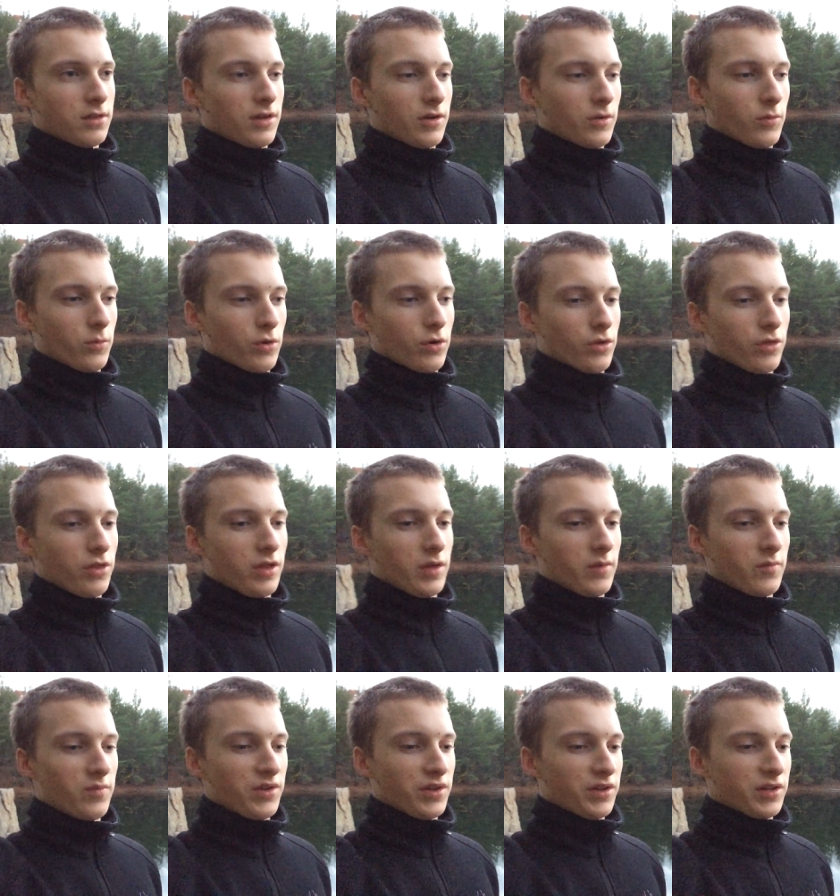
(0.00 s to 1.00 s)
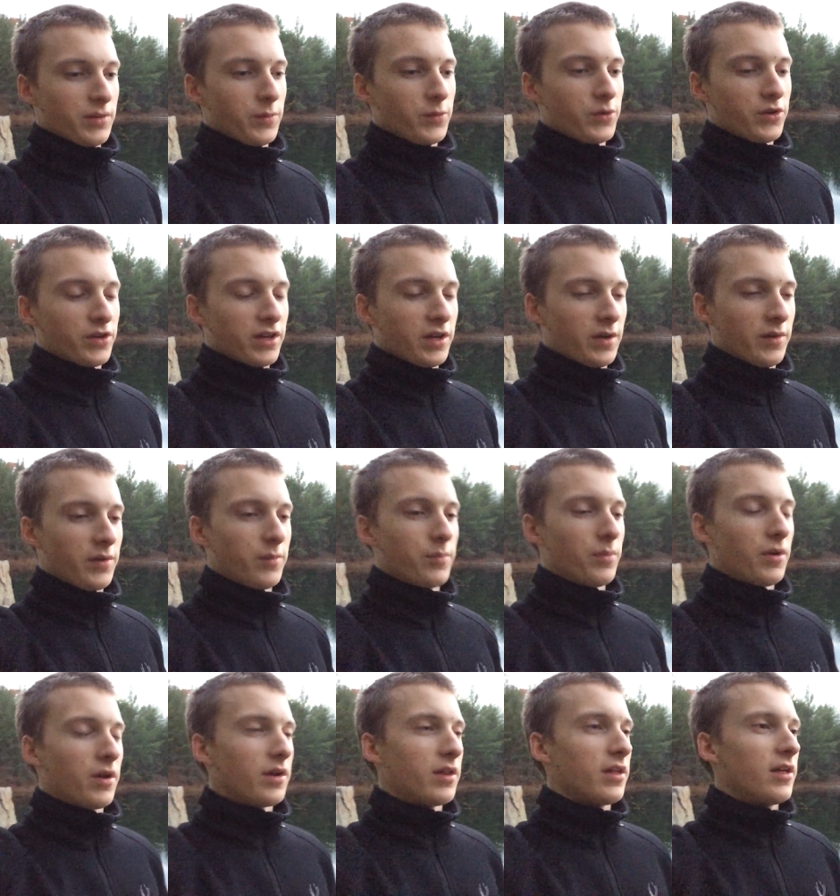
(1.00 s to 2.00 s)
that are worthy of being communicated.
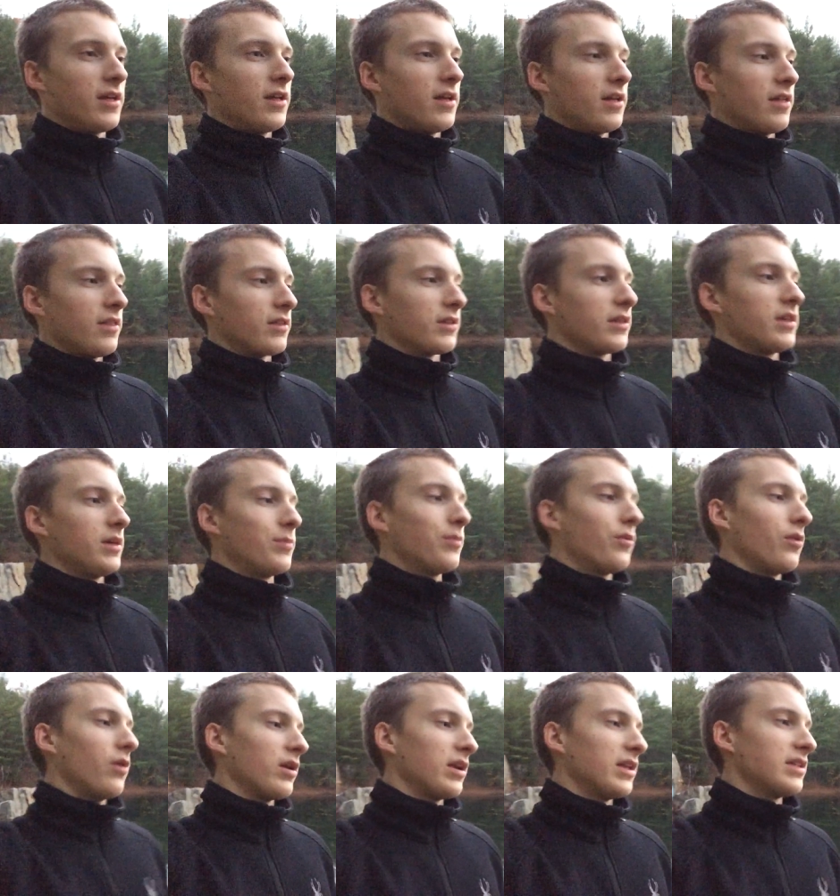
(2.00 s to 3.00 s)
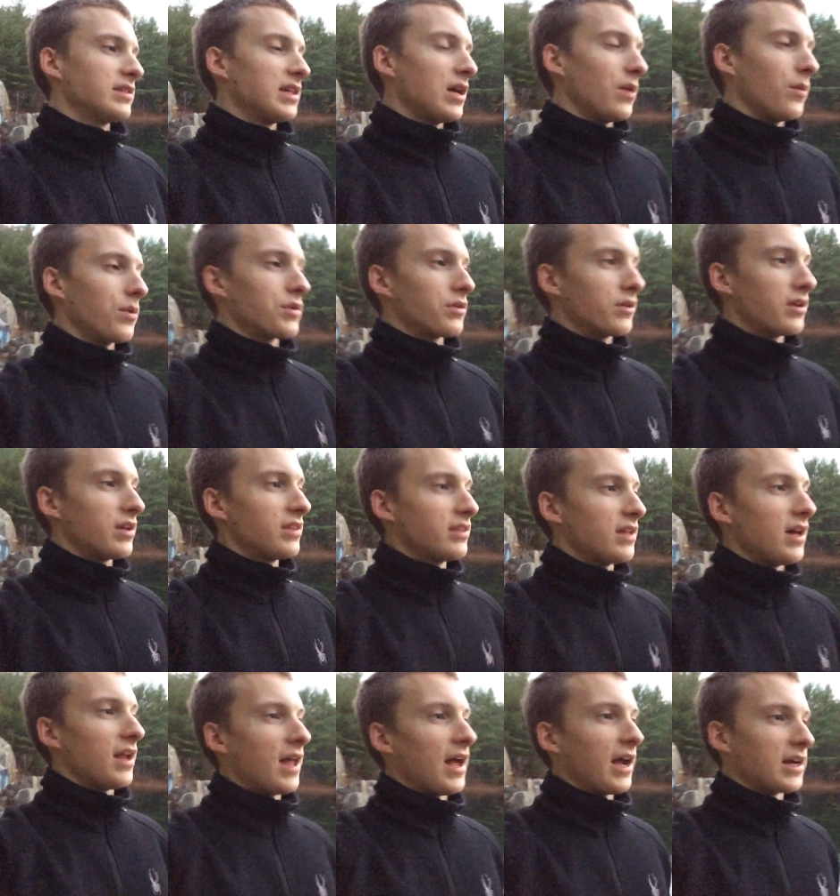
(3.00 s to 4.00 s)
But the key point is that when you're
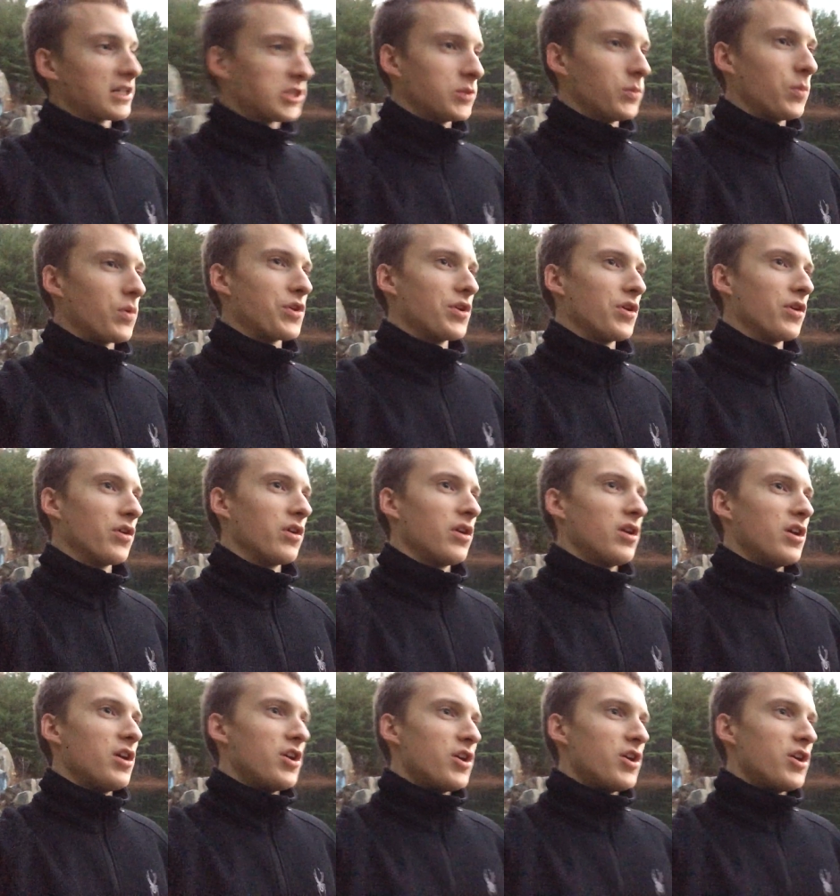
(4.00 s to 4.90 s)
in that action, when you're